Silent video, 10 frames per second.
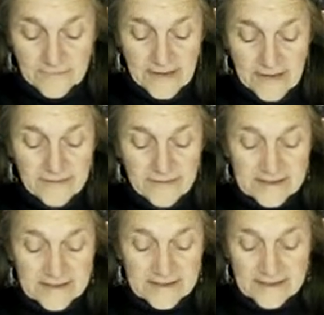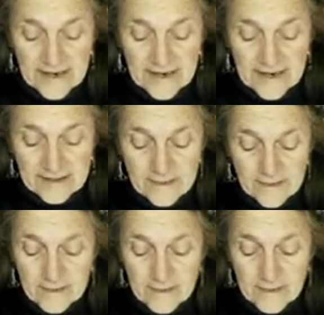Every society that
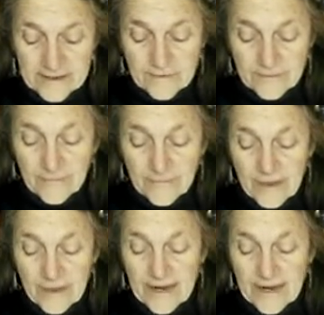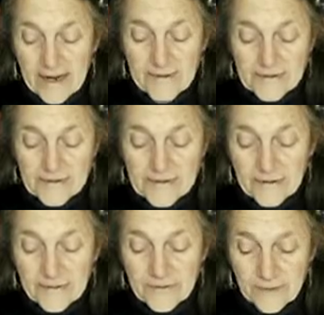wants to avoid absolute
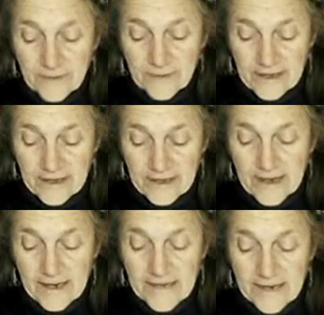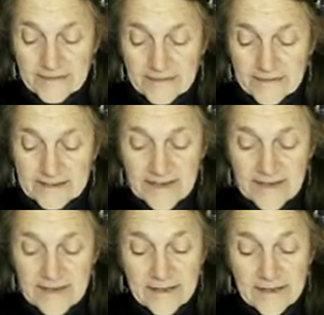authority, every
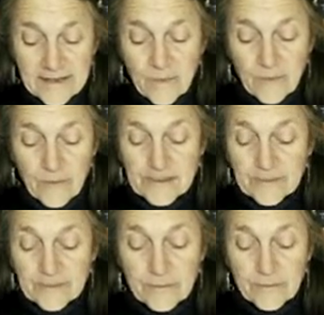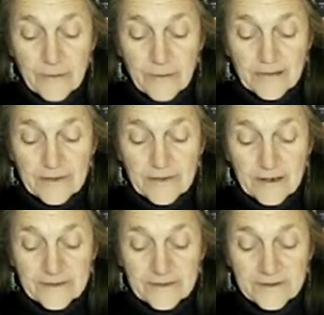society that wants to promote the
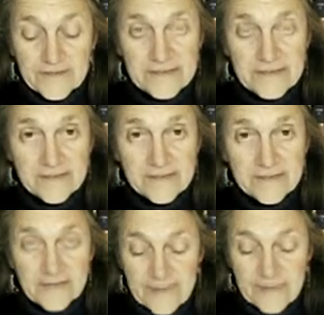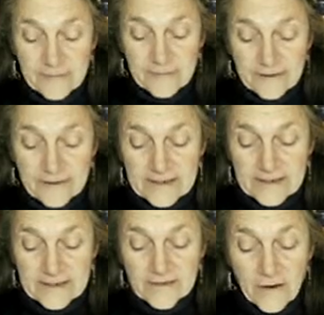cultivation of the
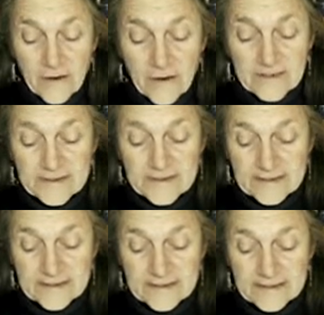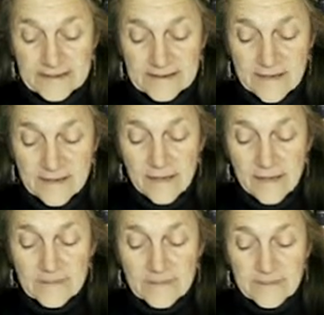capabilities of all citizens,
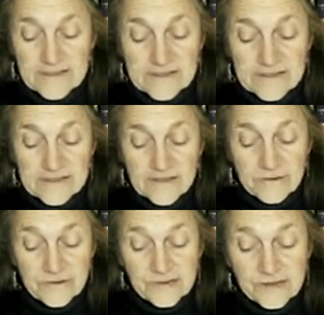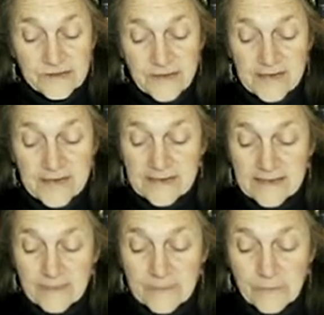must institutionalize
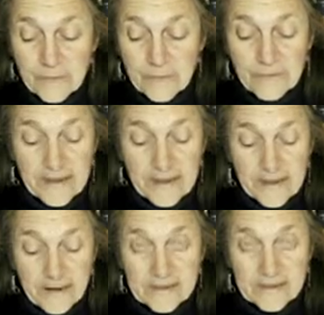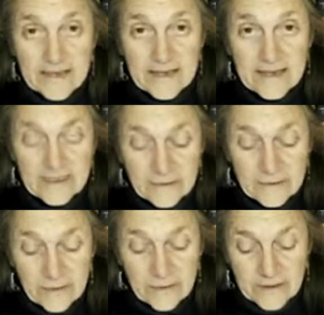and promote the arts and the
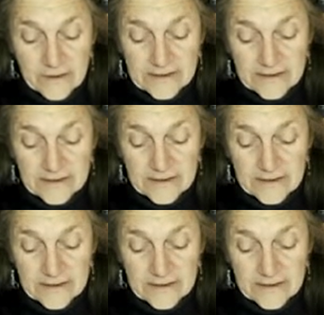liberal arts.